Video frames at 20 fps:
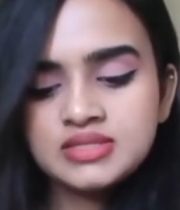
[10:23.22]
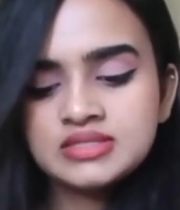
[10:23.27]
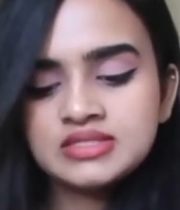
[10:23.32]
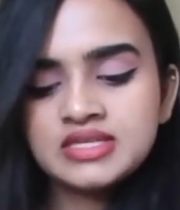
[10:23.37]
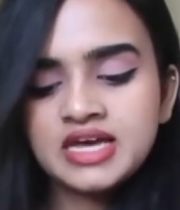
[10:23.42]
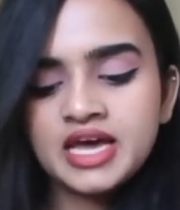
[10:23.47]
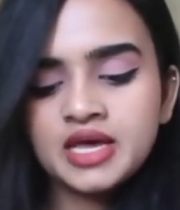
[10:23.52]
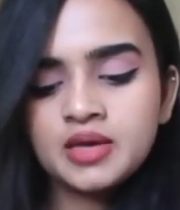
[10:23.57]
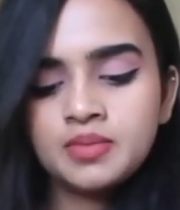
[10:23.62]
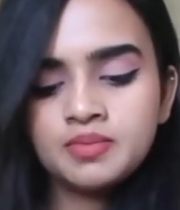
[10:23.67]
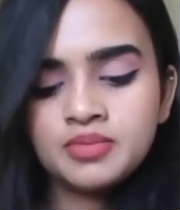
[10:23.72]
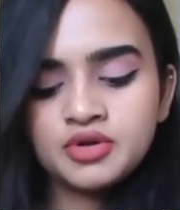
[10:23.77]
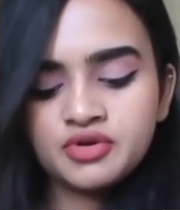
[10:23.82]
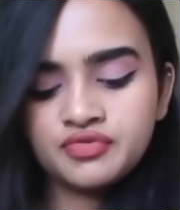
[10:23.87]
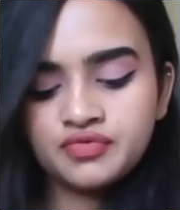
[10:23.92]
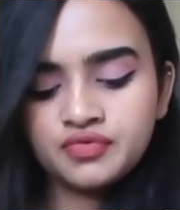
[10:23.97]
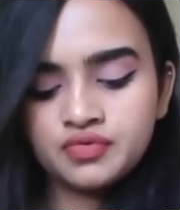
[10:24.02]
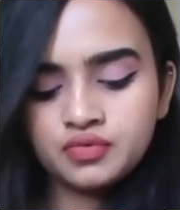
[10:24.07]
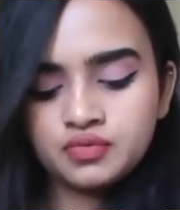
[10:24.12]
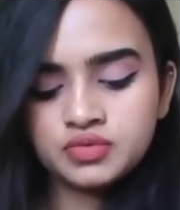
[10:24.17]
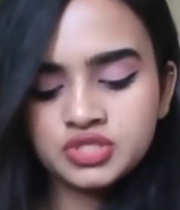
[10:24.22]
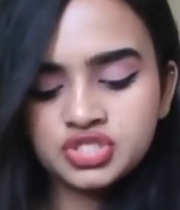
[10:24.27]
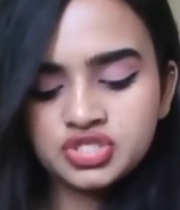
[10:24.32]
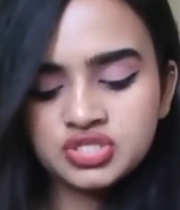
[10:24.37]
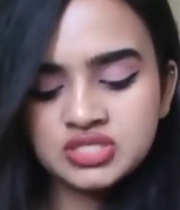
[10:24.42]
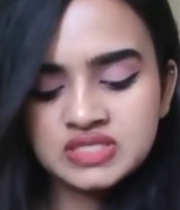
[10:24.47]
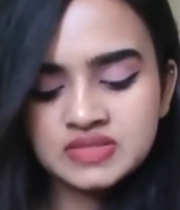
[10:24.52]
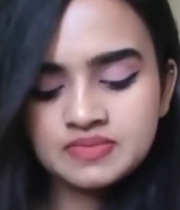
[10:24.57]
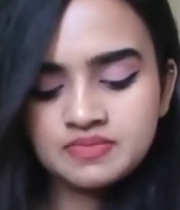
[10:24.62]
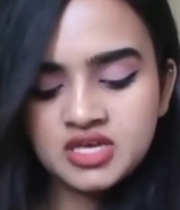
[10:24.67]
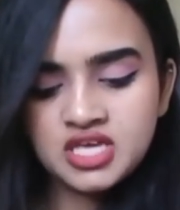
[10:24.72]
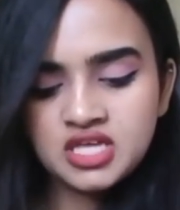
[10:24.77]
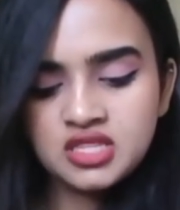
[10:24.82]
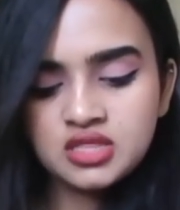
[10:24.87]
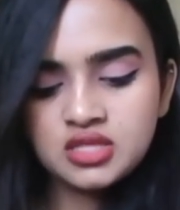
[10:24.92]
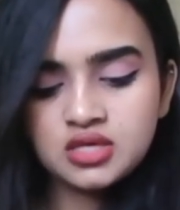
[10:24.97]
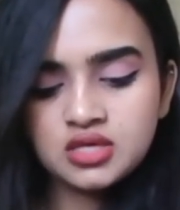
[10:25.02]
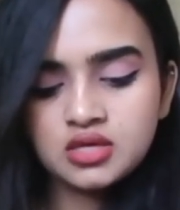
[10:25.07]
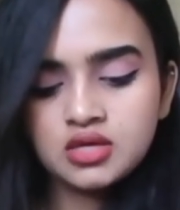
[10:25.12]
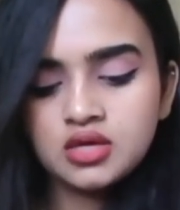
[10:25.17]
Type for
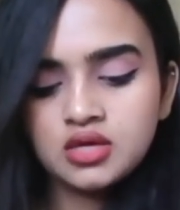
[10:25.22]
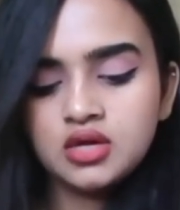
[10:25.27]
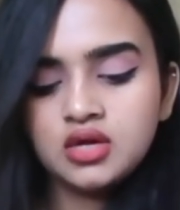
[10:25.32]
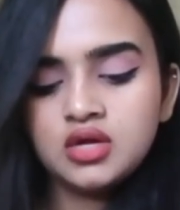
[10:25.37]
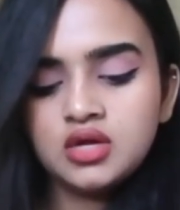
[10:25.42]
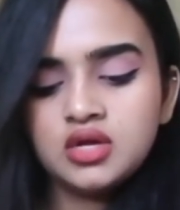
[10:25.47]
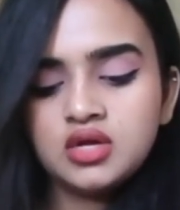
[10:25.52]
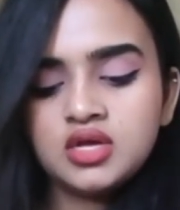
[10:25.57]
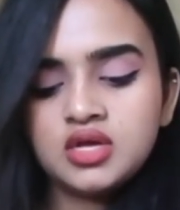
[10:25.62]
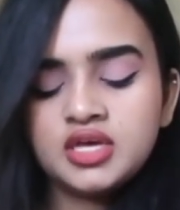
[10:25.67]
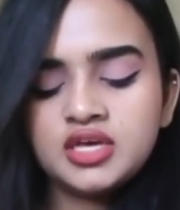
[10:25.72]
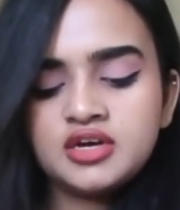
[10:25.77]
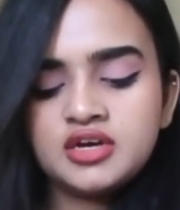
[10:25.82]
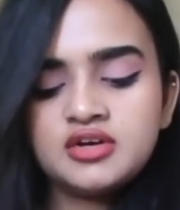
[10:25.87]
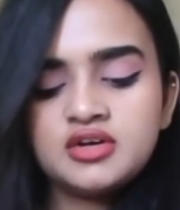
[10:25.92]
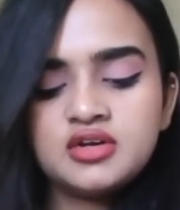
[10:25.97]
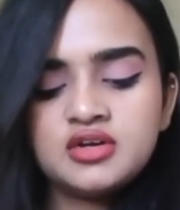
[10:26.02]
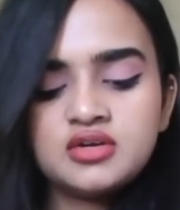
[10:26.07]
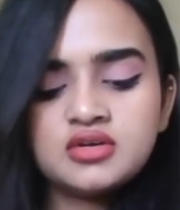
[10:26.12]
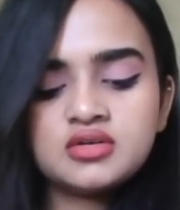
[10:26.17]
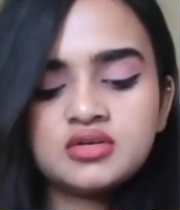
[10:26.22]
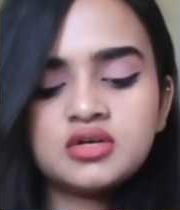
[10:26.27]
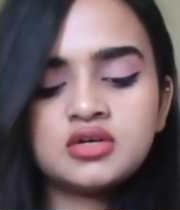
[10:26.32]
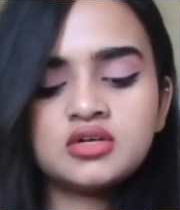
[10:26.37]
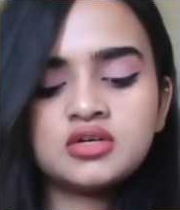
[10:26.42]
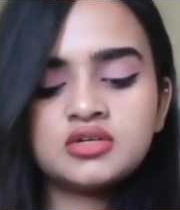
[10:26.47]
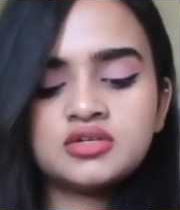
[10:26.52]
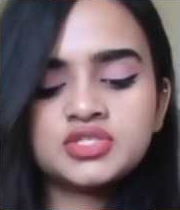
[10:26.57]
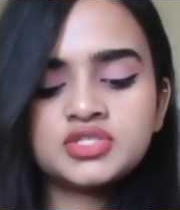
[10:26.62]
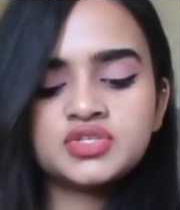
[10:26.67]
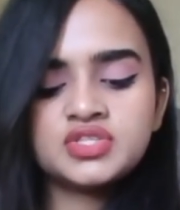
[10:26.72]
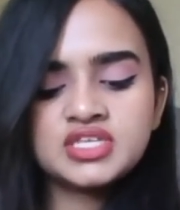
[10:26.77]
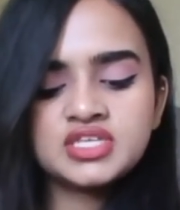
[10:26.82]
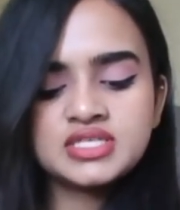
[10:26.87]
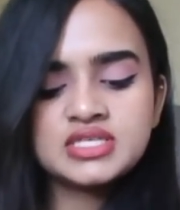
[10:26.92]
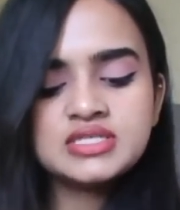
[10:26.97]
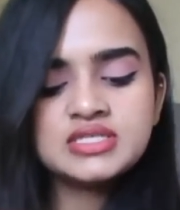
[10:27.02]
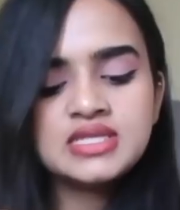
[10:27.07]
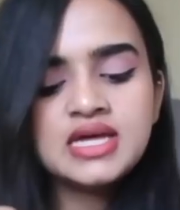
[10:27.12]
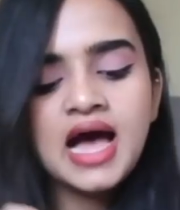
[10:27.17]
Widgetsmith here. So
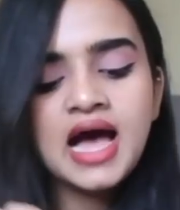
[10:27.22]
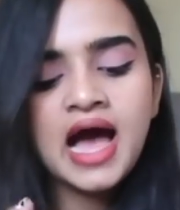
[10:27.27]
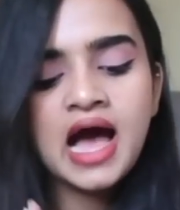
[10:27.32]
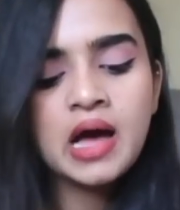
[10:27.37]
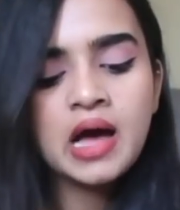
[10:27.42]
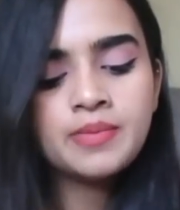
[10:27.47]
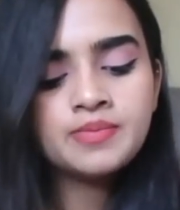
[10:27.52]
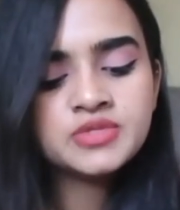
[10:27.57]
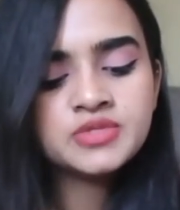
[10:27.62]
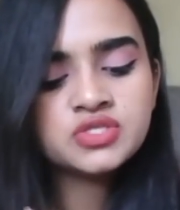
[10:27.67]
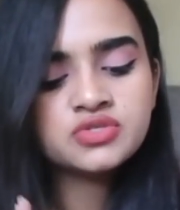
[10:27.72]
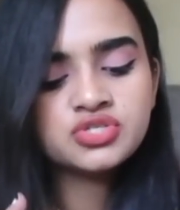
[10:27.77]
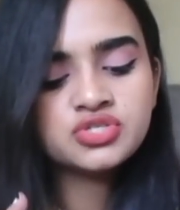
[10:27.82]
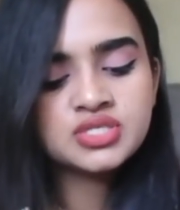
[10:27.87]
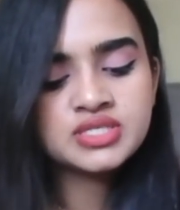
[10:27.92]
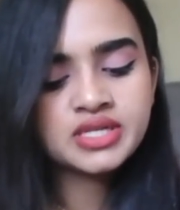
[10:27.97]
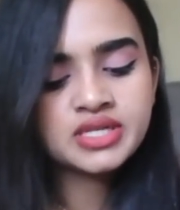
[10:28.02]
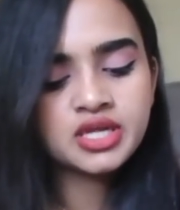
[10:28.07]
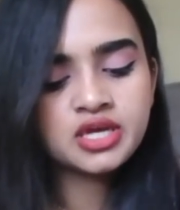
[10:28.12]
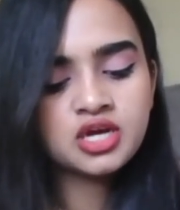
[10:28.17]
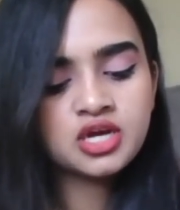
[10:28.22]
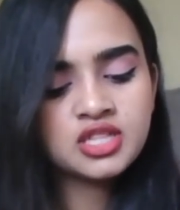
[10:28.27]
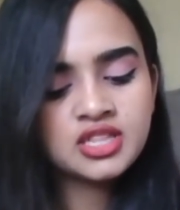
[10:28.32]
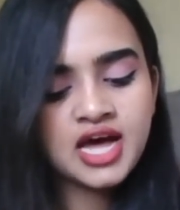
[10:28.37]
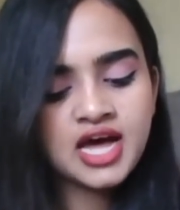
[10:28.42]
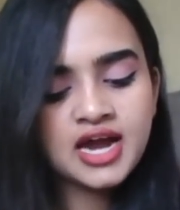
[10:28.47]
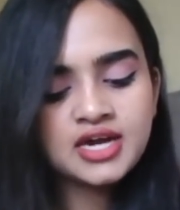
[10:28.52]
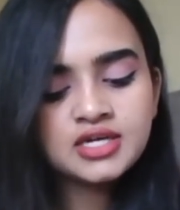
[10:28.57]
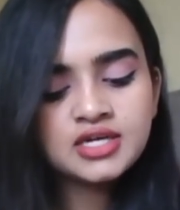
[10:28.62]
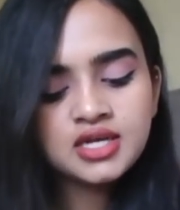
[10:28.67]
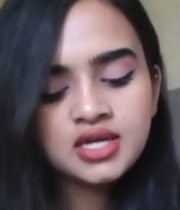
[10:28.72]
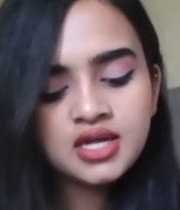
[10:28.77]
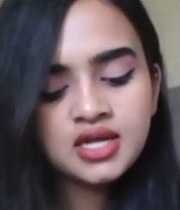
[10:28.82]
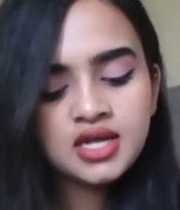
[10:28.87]
this is the app, so just click on that.